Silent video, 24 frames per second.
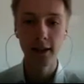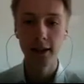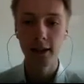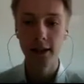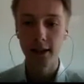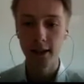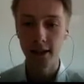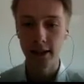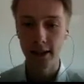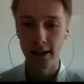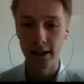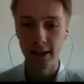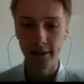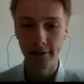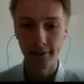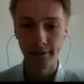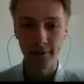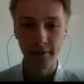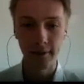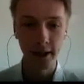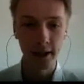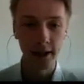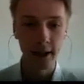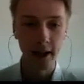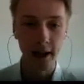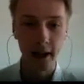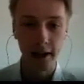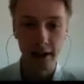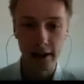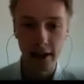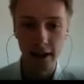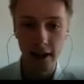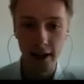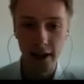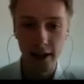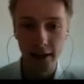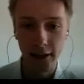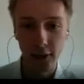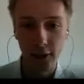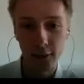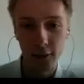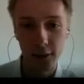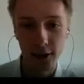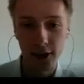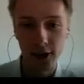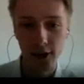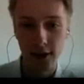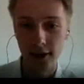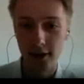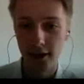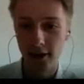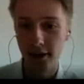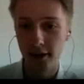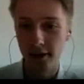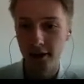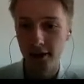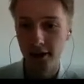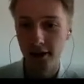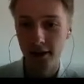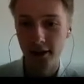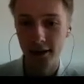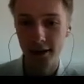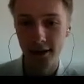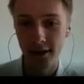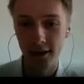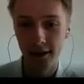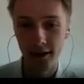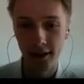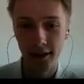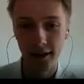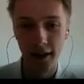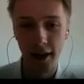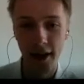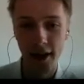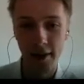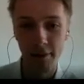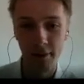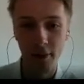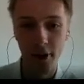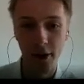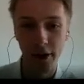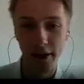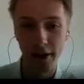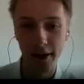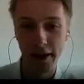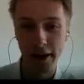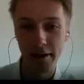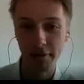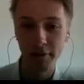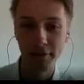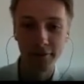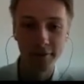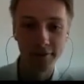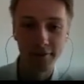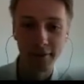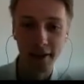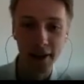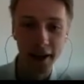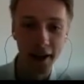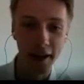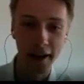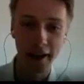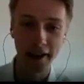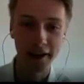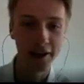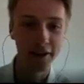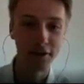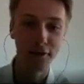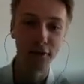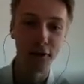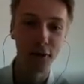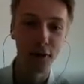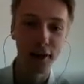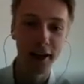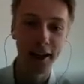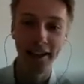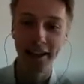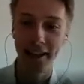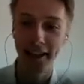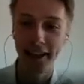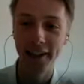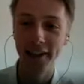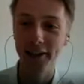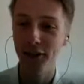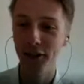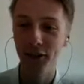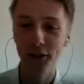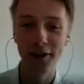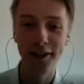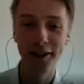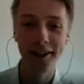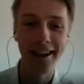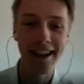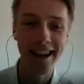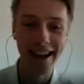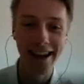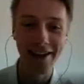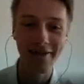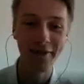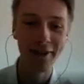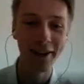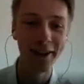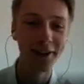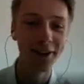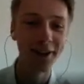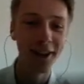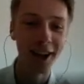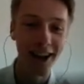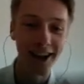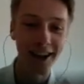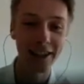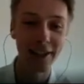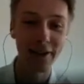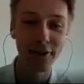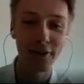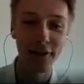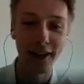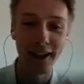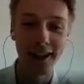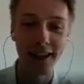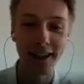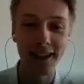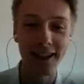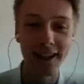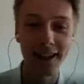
A guy which is MRM8488 username on Hugging Face.